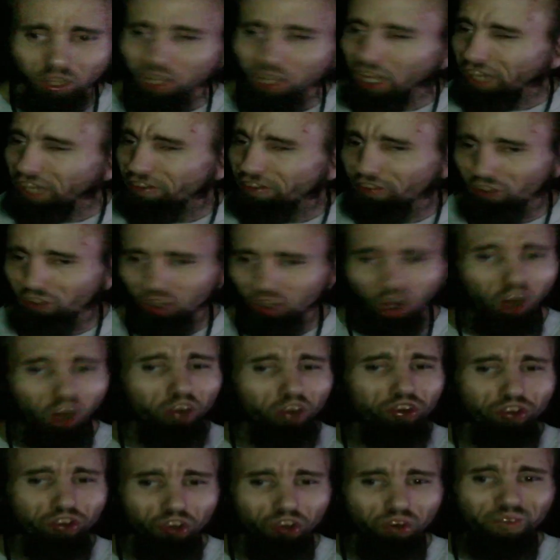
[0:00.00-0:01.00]
It's
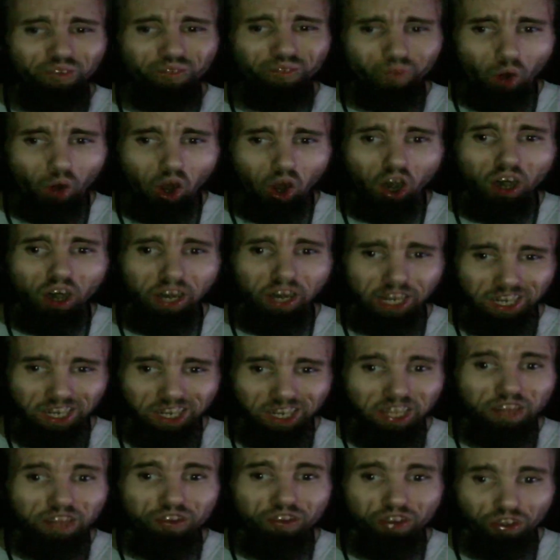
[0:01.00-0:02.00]
gone too far and it
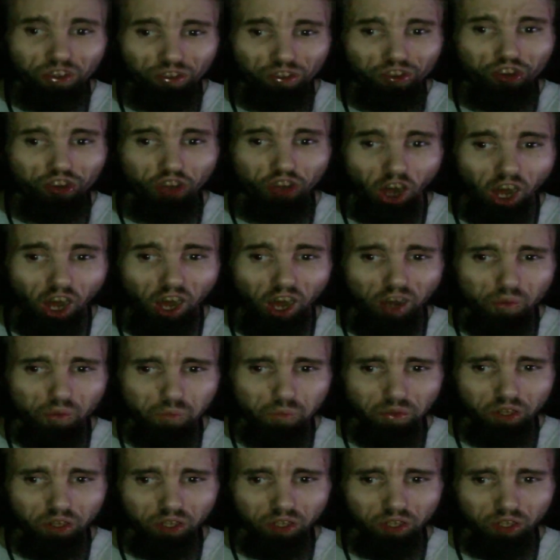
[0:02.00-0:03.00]
needs to stop.
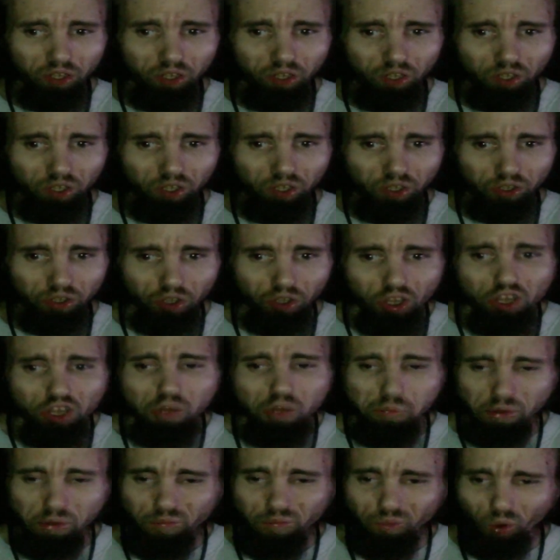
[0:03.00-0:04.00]

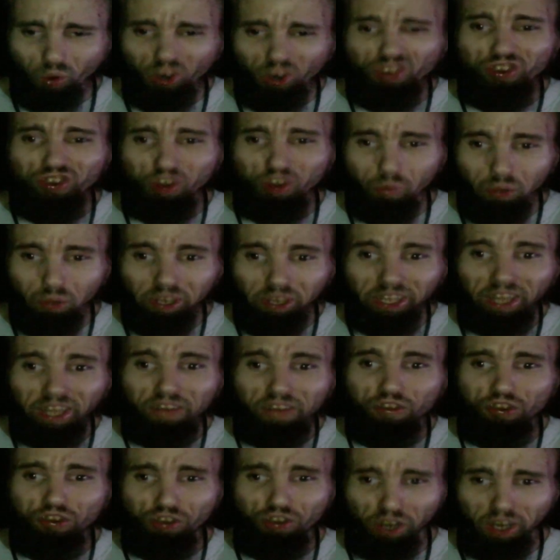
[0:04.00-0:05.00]
Before someone
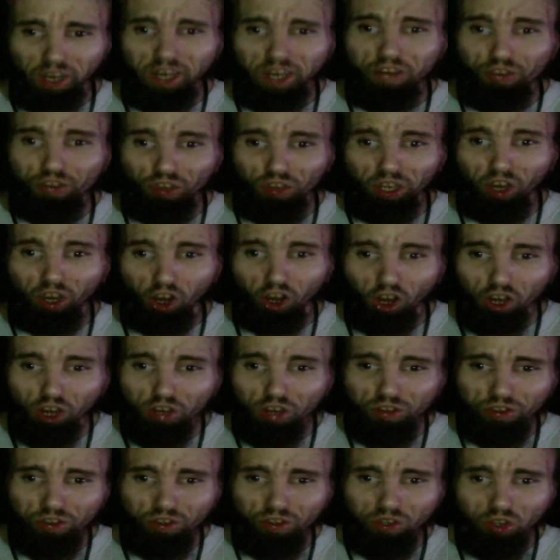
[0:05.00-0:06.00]
gets seriously
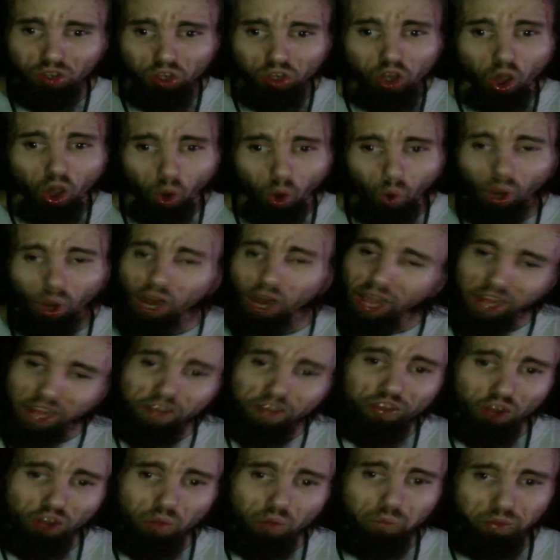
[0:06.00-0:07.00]
hurt or
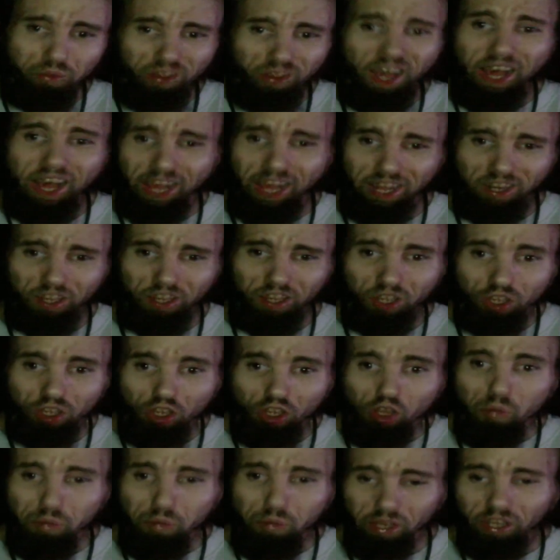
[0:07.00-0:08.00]
ends up dead
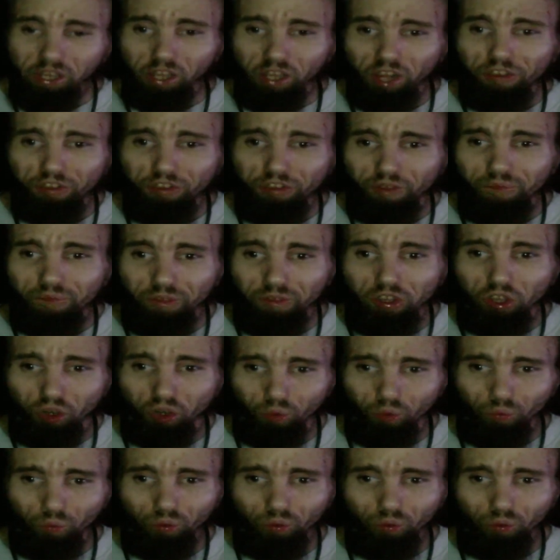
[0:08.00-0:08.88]
because of you.